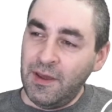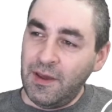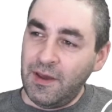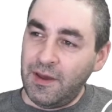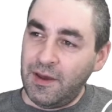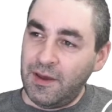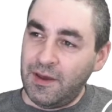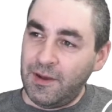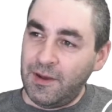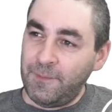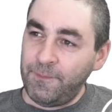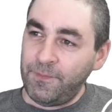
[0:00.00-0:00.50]

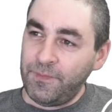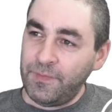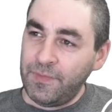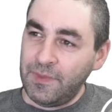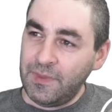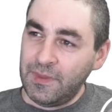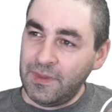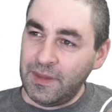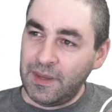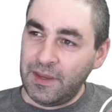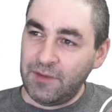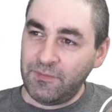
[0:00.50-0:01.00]

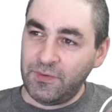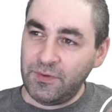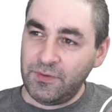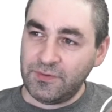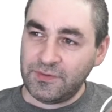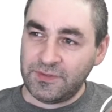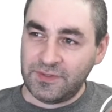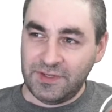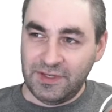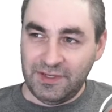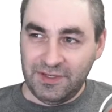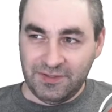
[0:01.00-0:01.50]
I've
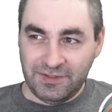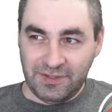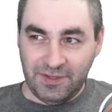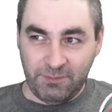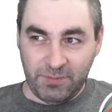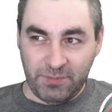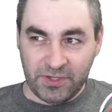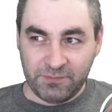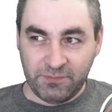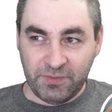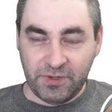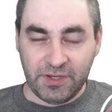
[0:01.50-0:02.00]
used C, C++,
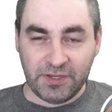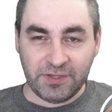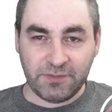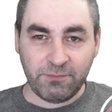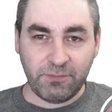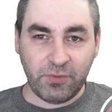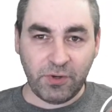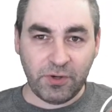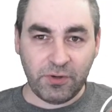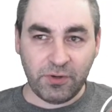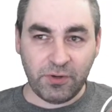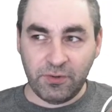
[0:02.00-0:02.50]

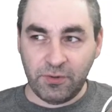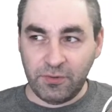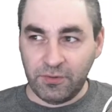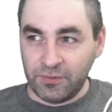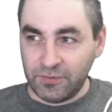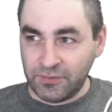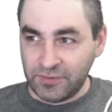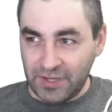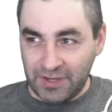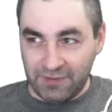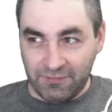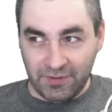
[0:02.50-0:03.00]
Perl,
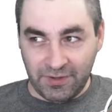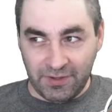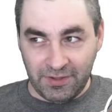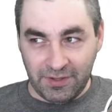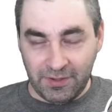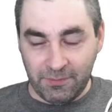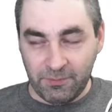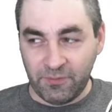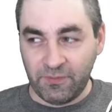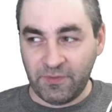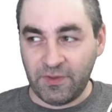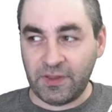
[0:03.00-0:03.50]
Java, a
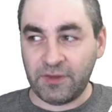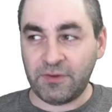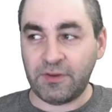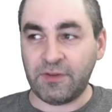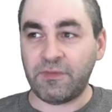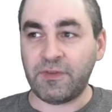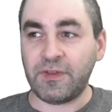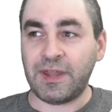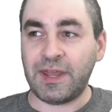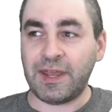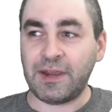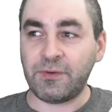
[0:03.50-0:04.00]
number of other
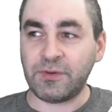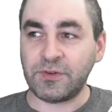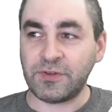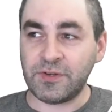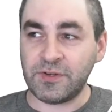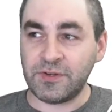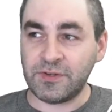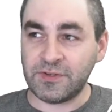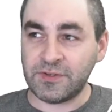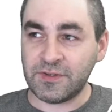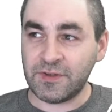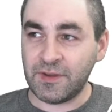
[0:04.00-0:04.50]
different
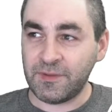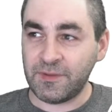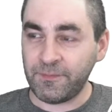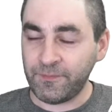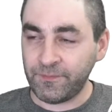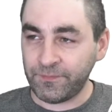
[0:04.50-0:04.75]
languages.